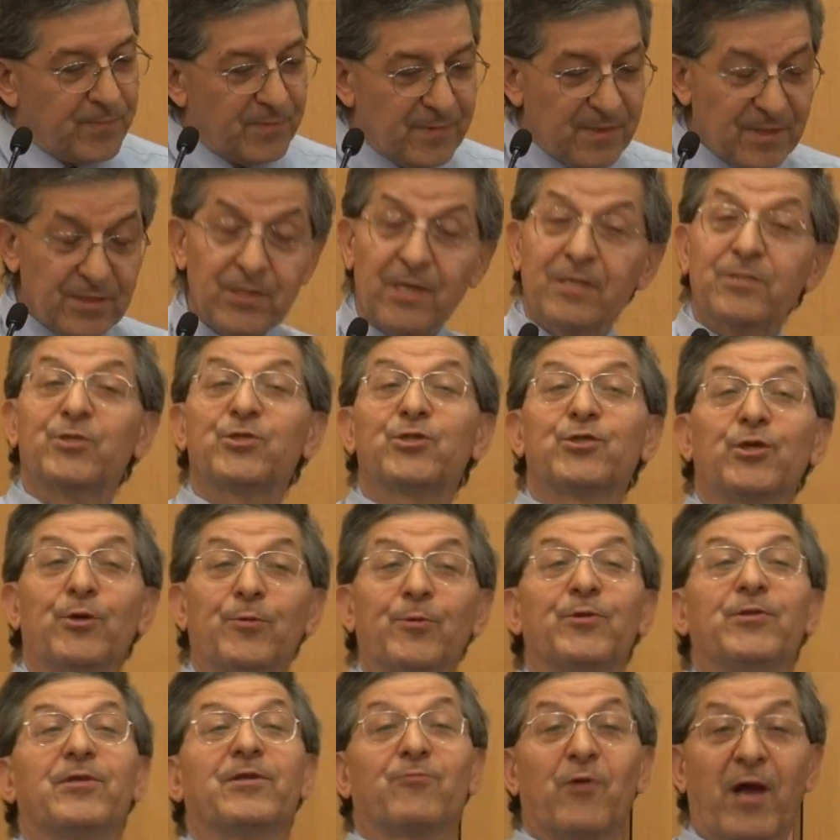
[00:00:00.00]
These are some
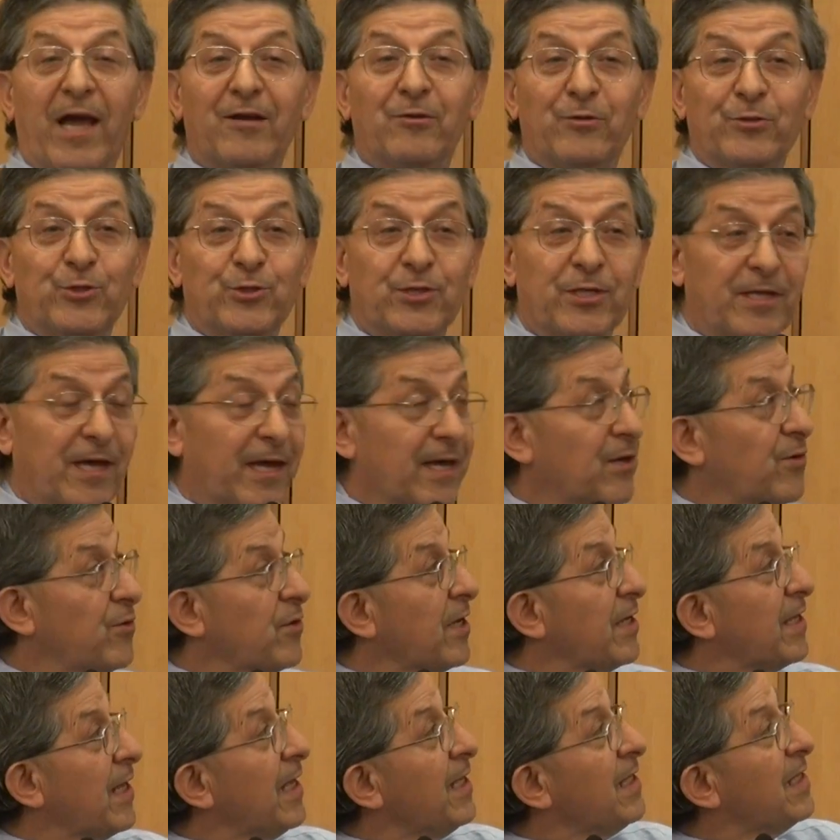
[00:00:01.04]
of the records that I could
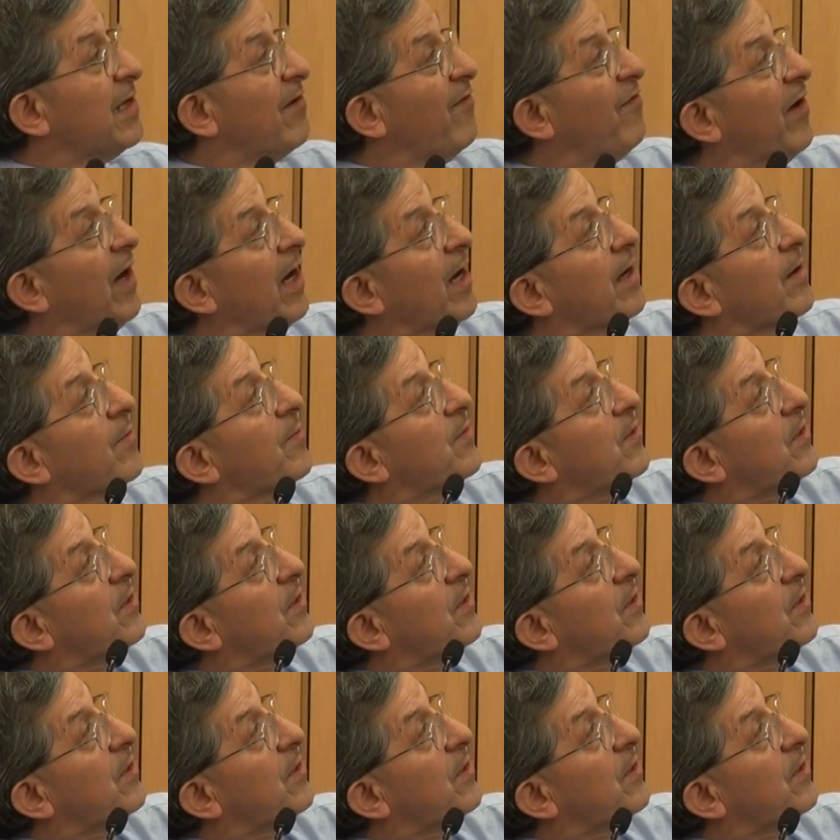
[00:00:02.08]
identify.